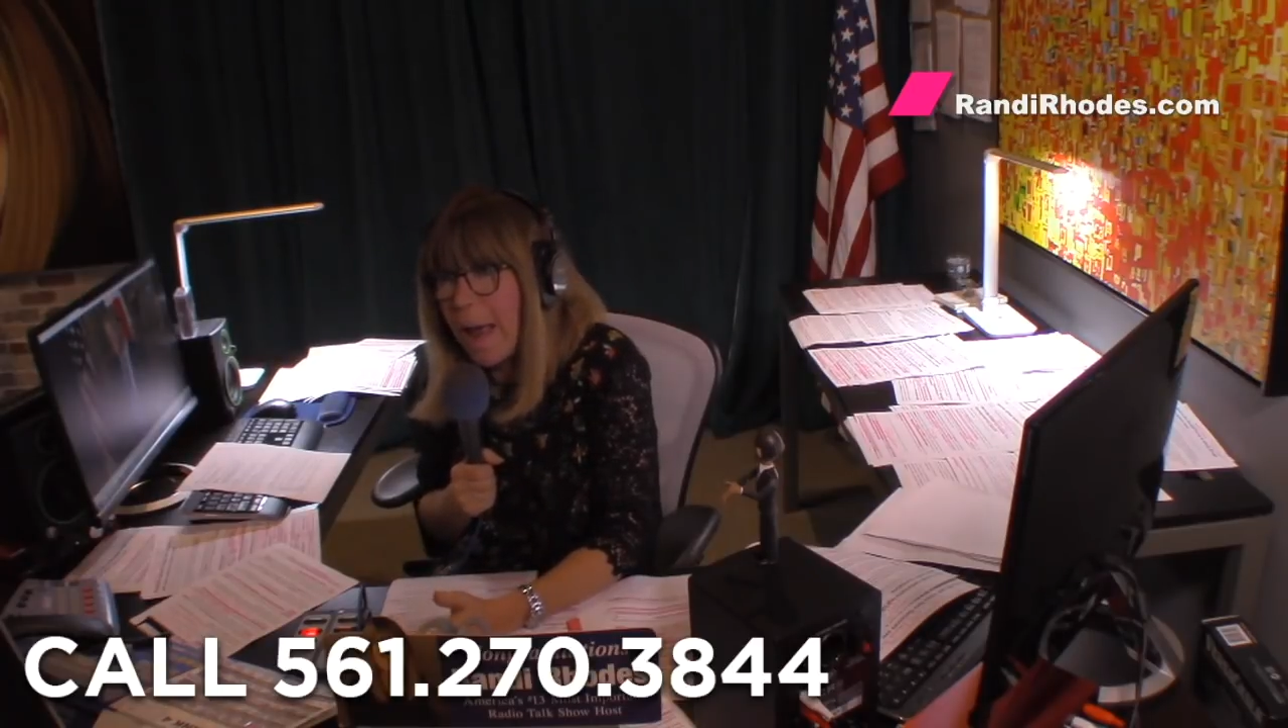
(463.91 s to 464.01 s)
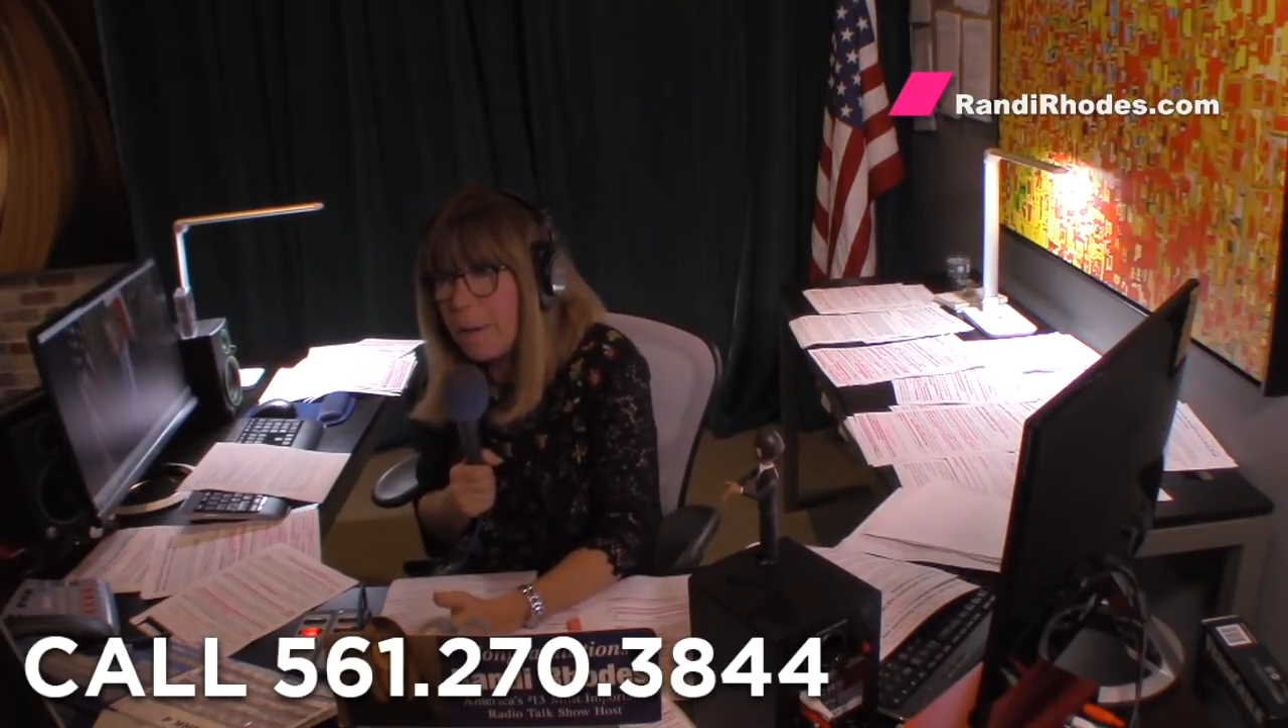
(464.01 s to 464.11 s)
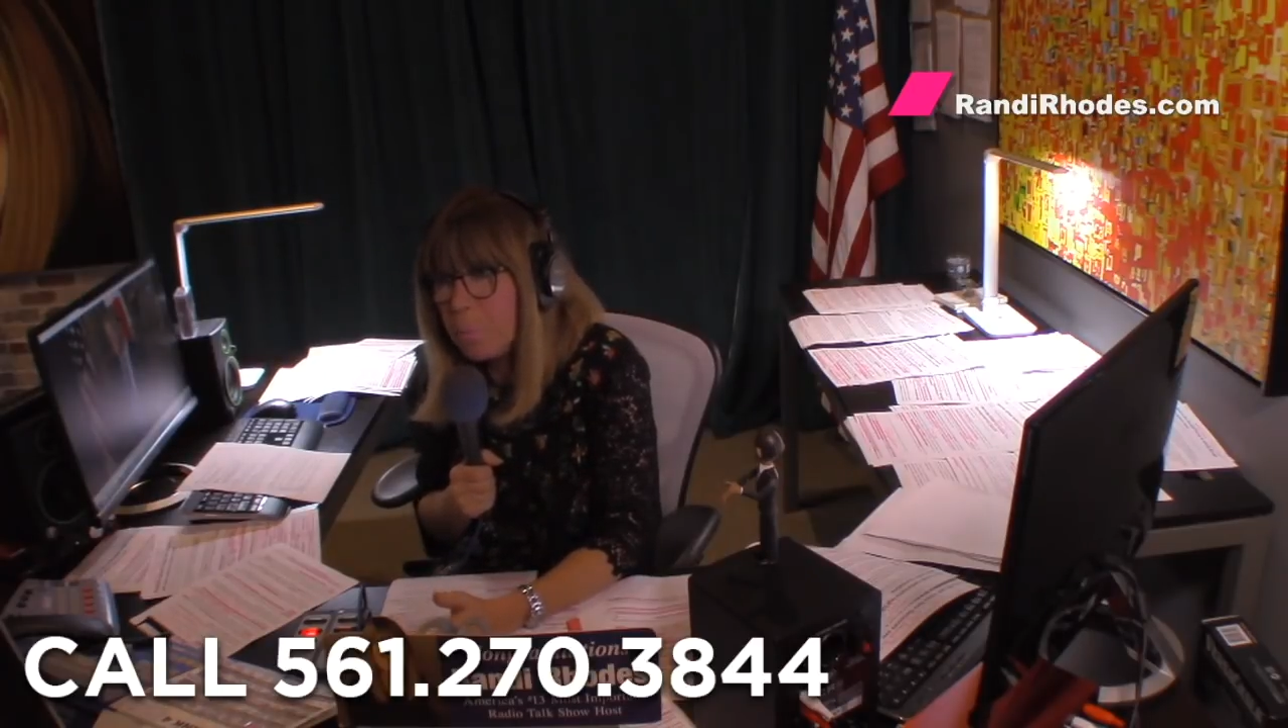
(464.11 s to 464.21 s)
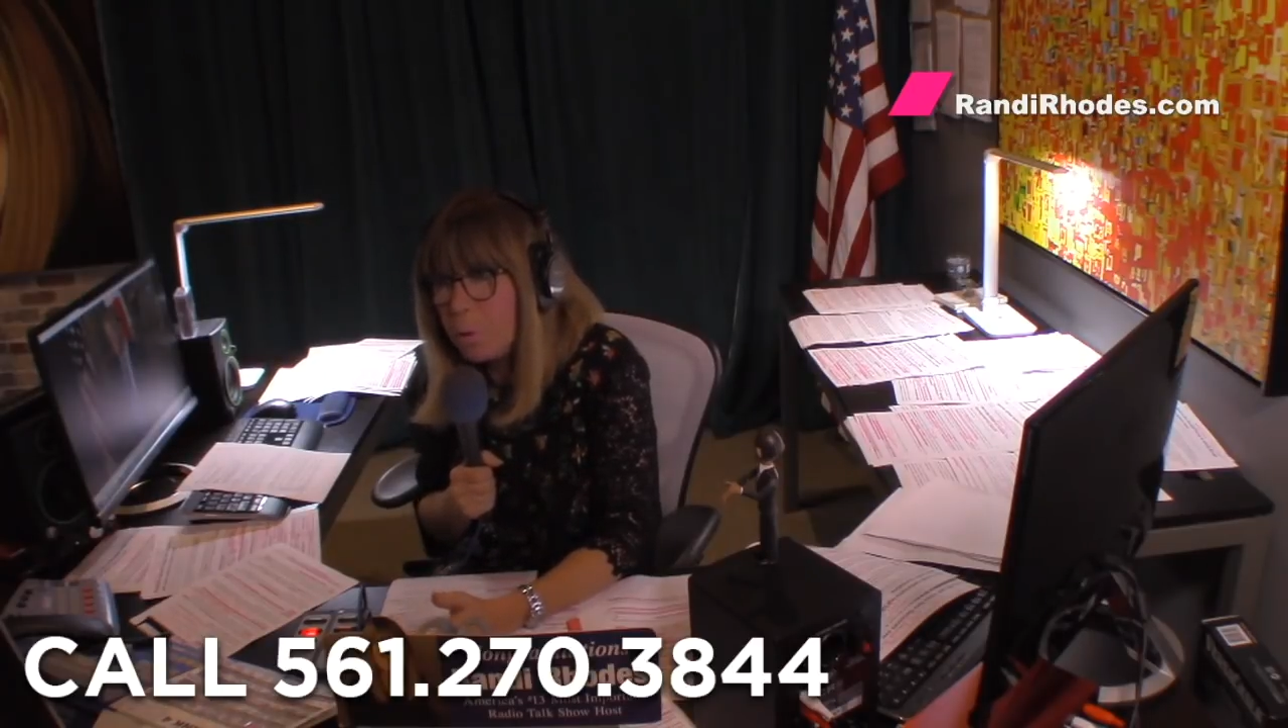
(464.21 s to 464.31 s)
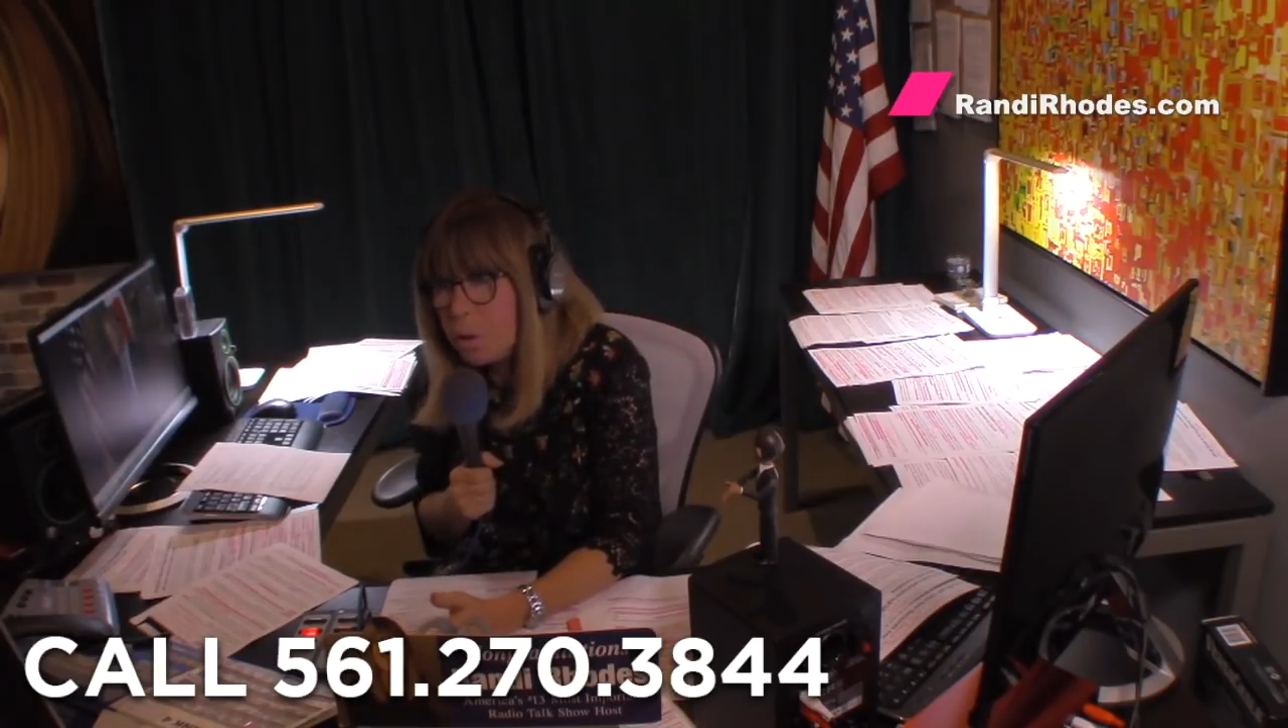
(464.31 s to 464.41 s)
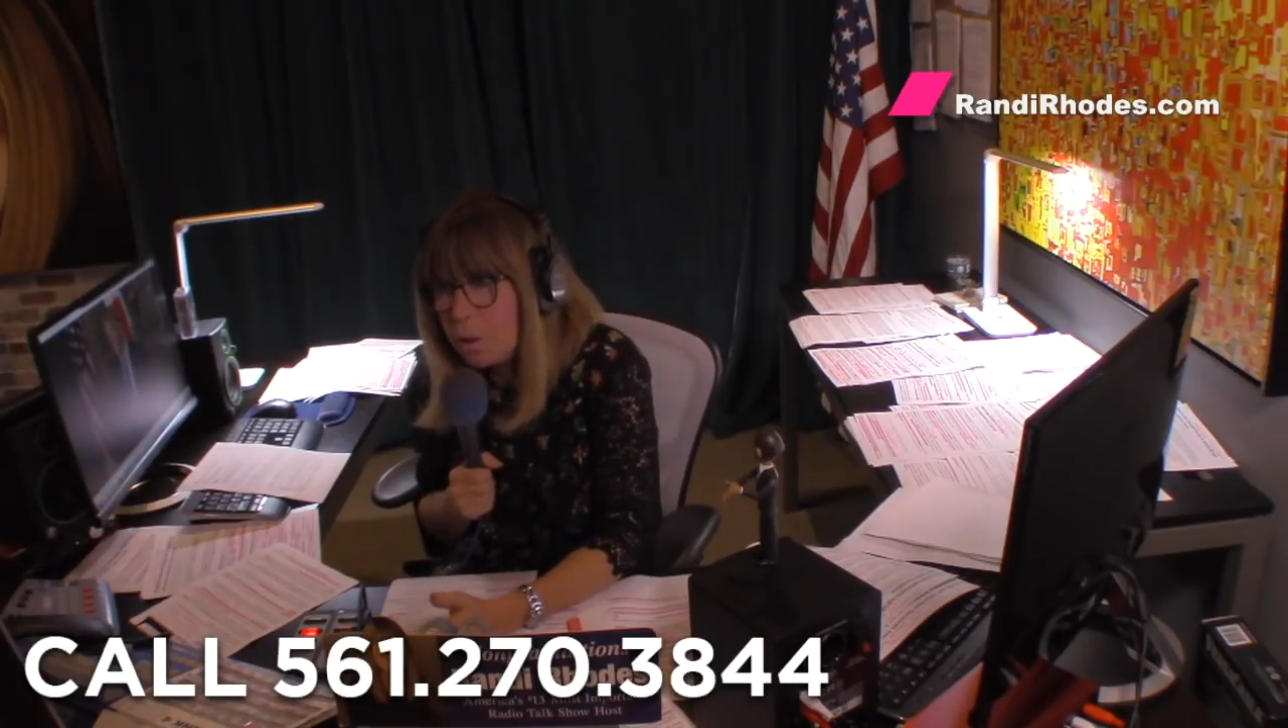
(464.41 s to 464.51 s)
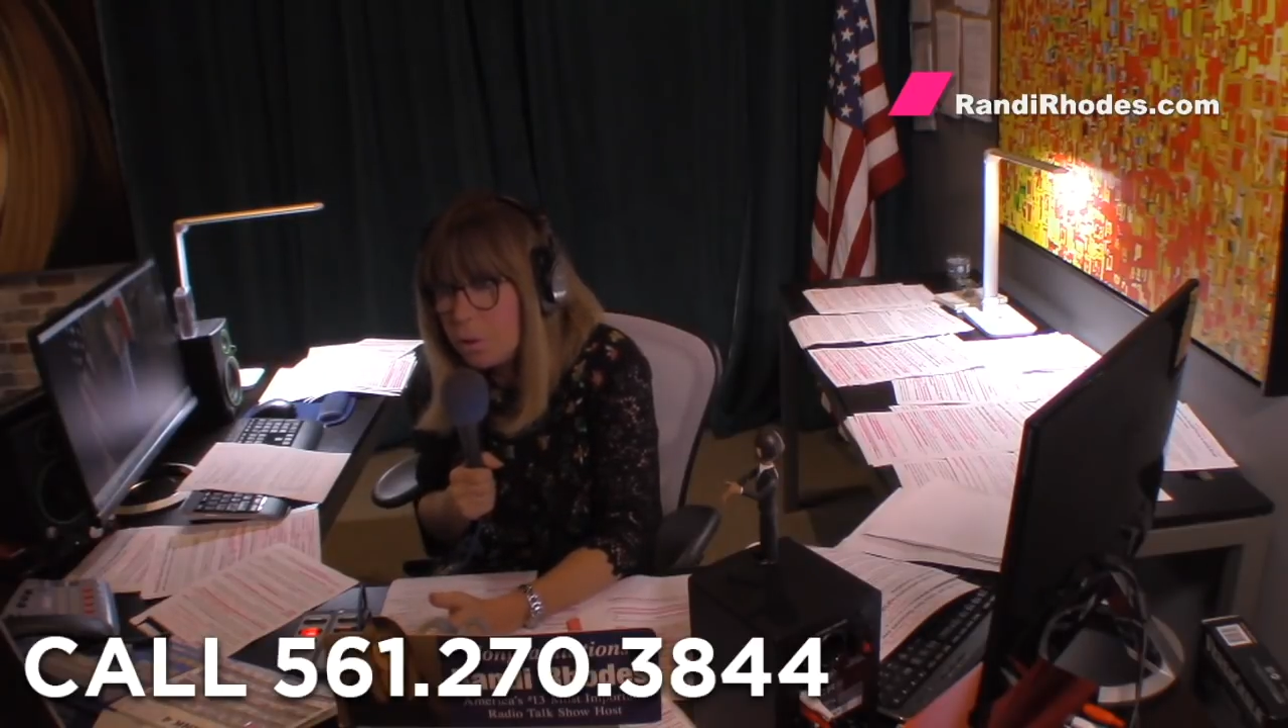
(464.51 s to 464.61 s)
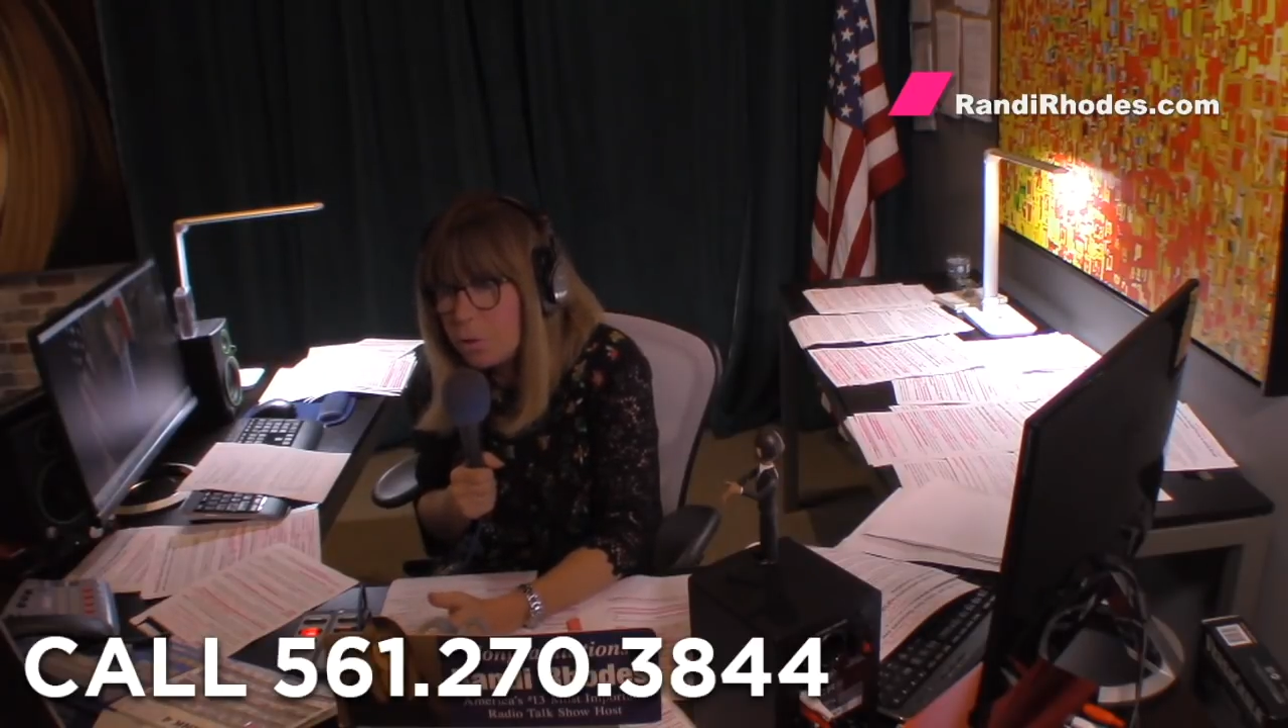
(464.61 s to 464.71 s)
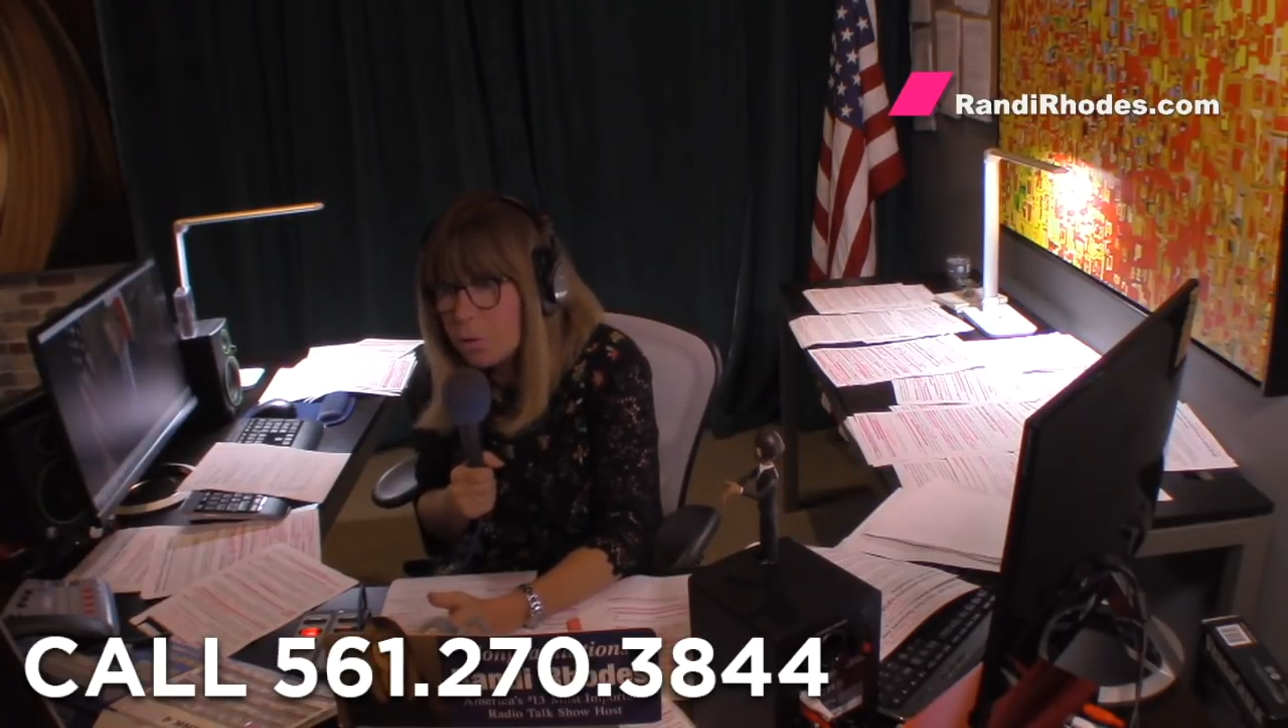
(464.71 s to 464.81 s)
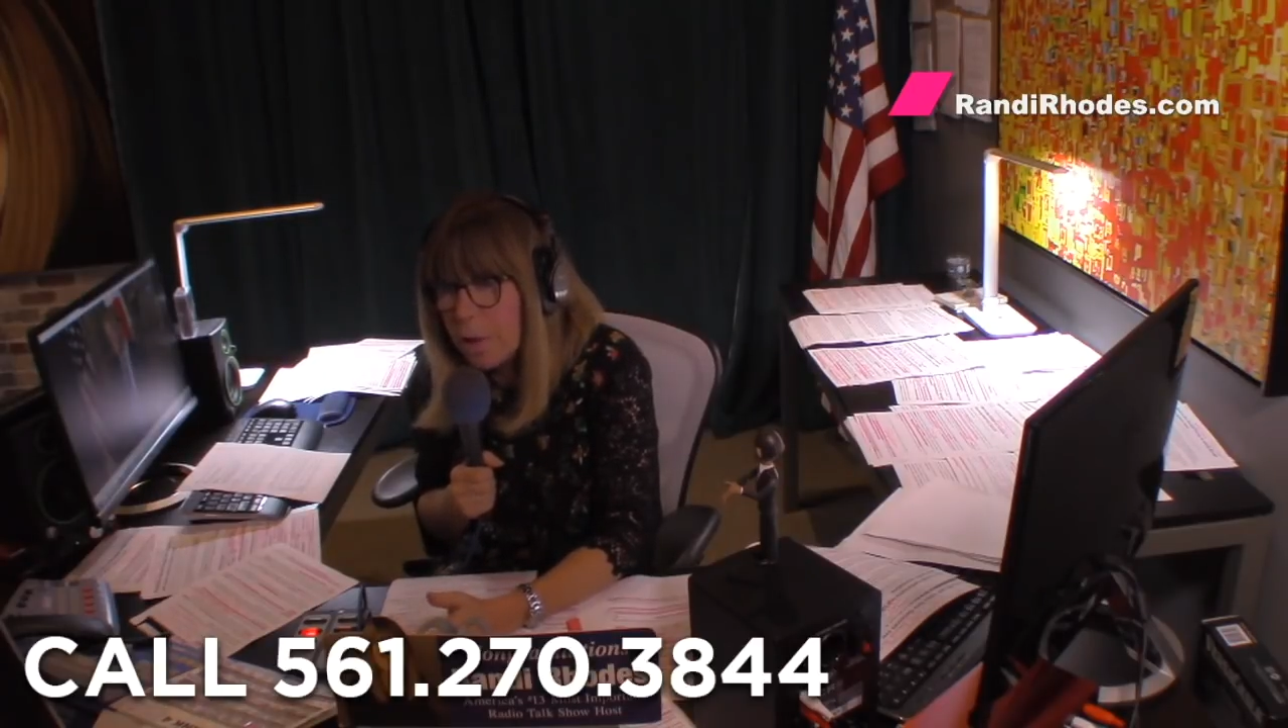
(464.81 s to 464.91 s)

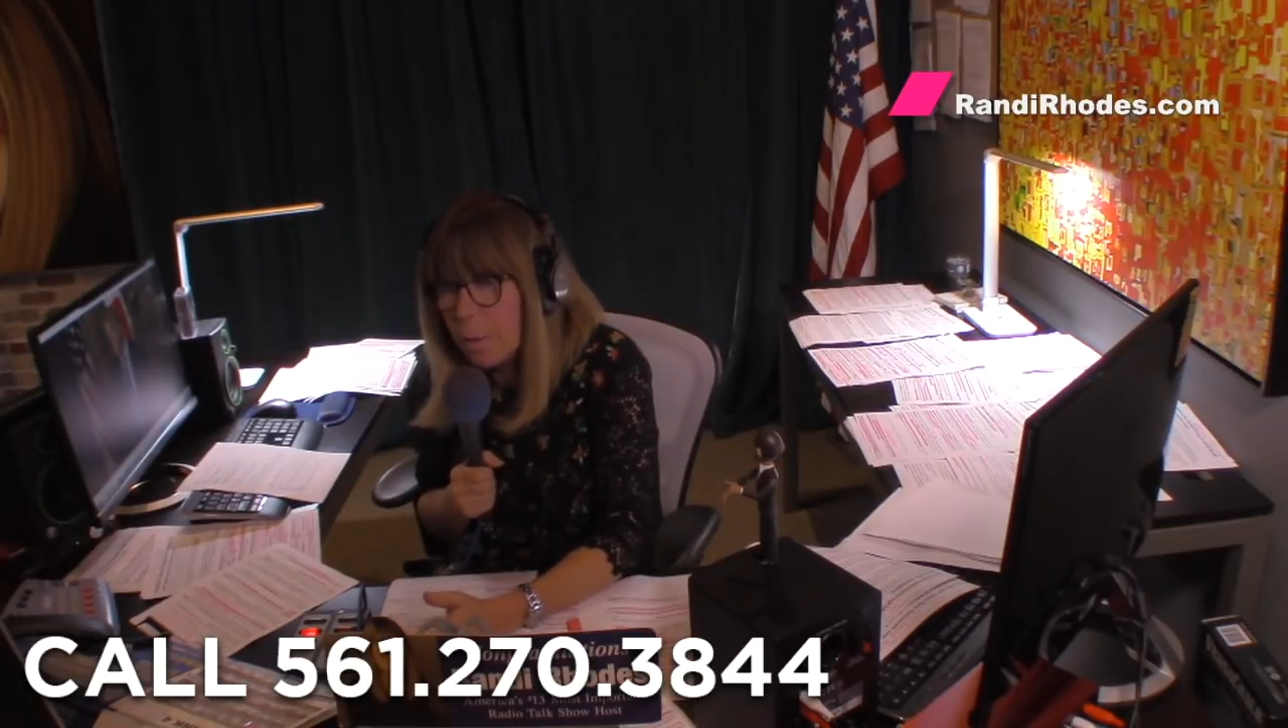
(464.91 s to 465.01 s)
admirals